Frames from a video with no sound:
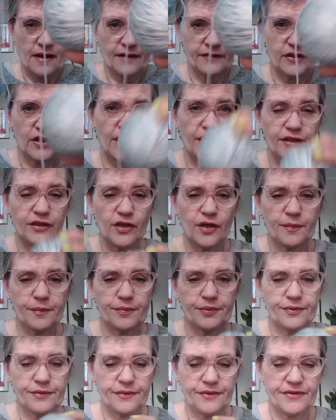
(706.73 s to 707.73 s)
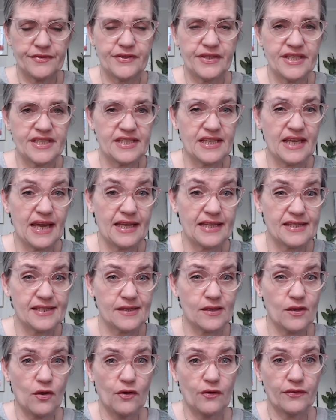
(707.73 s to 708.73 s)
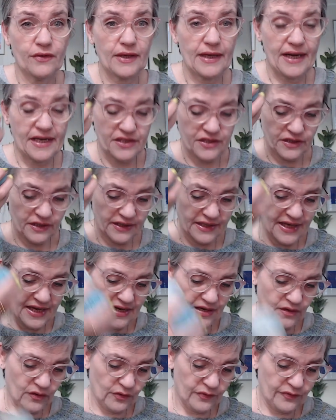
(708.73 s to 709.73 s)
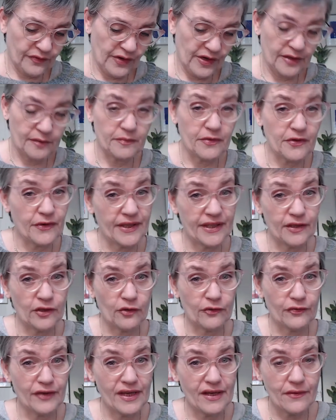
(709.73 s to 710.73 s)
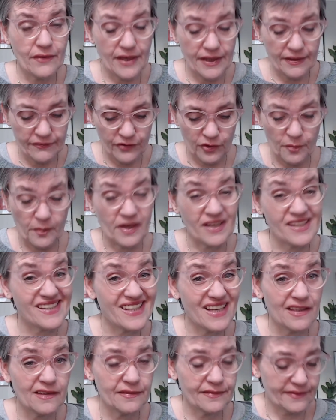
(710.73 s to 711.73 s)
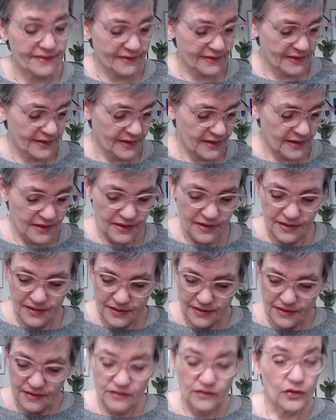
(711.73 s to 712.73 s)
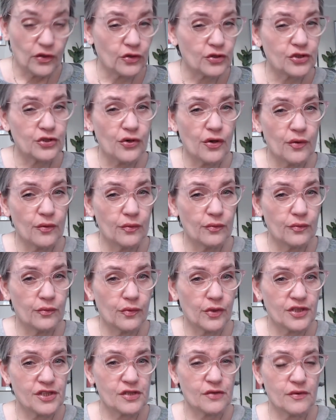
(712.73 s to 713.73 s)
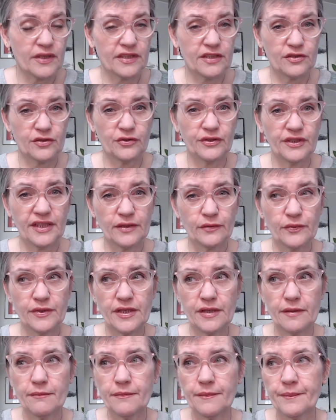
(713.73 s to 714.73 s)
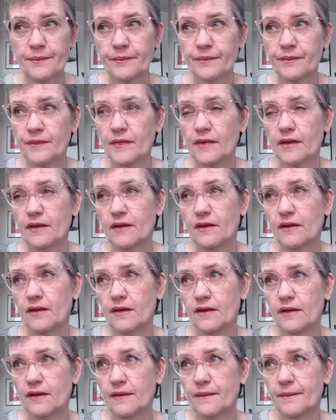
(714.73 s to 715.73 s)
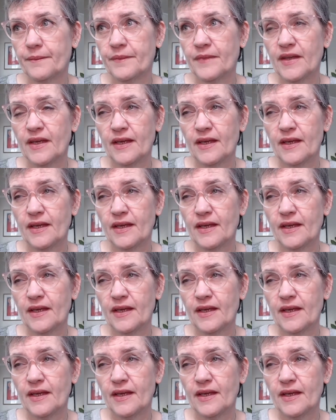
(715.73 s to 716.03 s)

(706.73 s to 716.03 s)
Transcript: I've dyed up 3 skeins of Glacial Lake on fine merino fingering for myself. Not sure what sweater to knit with them.